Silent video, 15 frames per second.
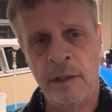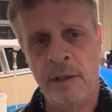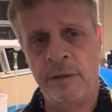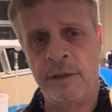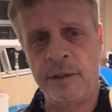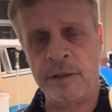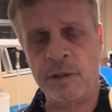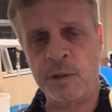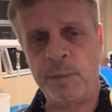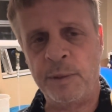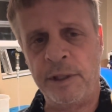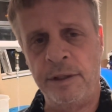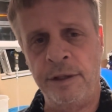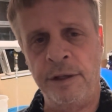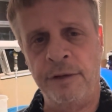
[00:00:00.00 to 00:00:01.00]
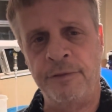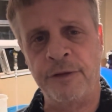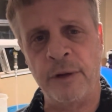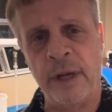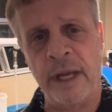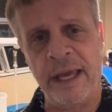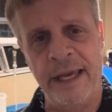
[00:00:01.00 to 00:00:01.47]
This has been in here
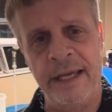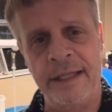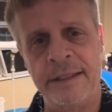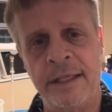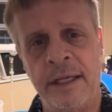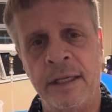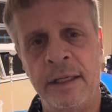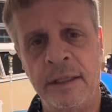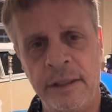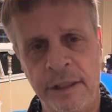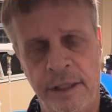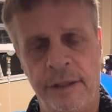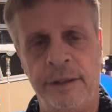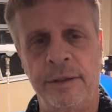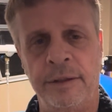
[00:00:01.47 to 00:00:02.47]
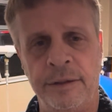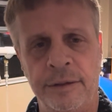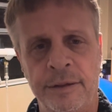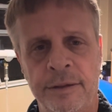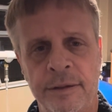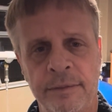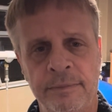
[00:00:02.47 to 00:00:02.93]
for 8
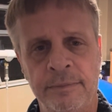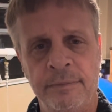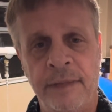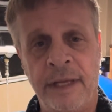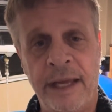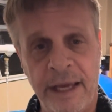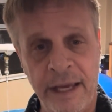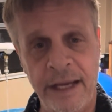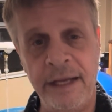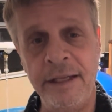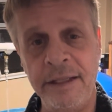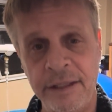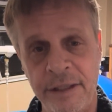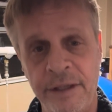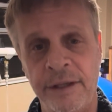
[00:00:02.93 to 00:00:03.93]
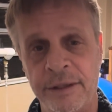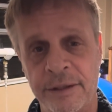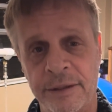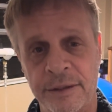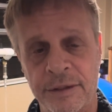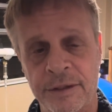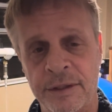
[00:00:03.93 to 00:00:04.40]
years. 8
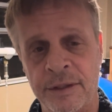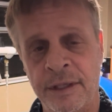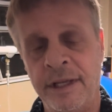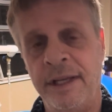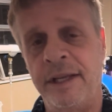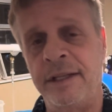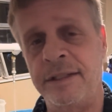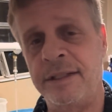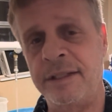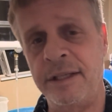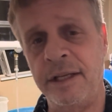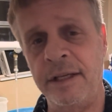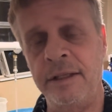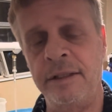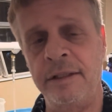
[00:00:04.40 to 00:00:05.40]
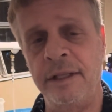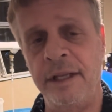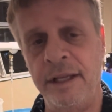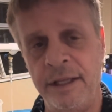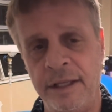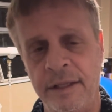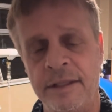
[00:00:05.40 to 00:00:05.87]
years. It's sitting
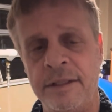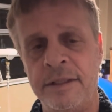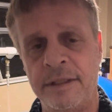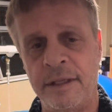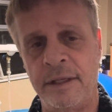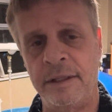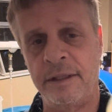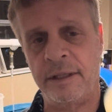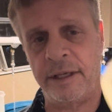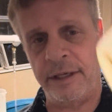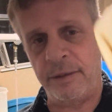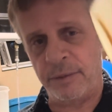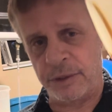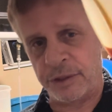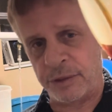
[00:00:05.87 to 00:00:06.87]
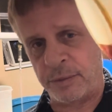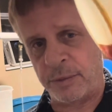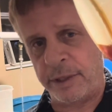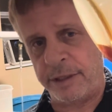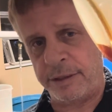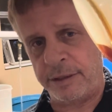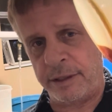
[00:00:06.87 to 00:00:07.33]
in the sunlight, which is
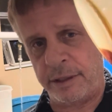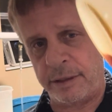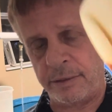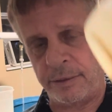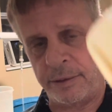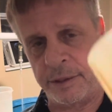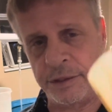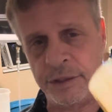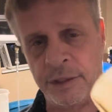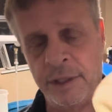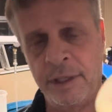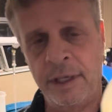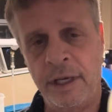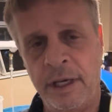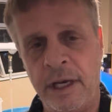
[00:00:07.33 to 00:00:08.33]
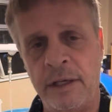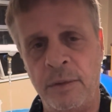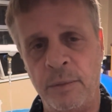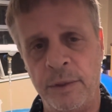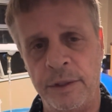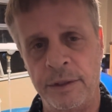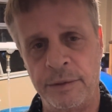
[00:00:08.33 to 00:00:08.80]
why it's dark orange, on a
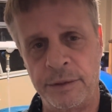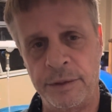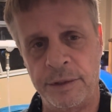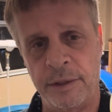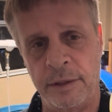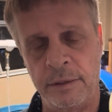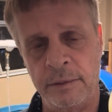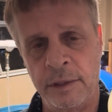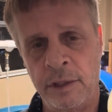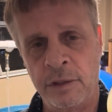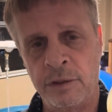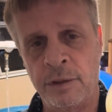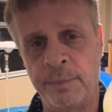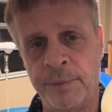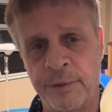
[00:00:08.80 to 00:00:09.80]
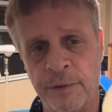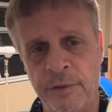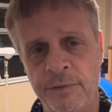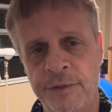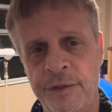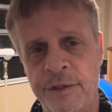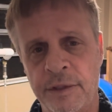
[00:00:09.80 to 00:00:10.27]
windowsill to
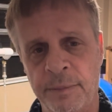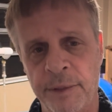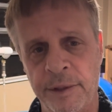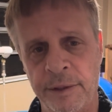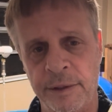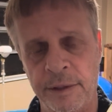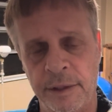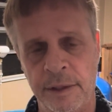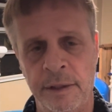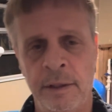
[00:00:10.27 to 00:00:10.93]
prove stability.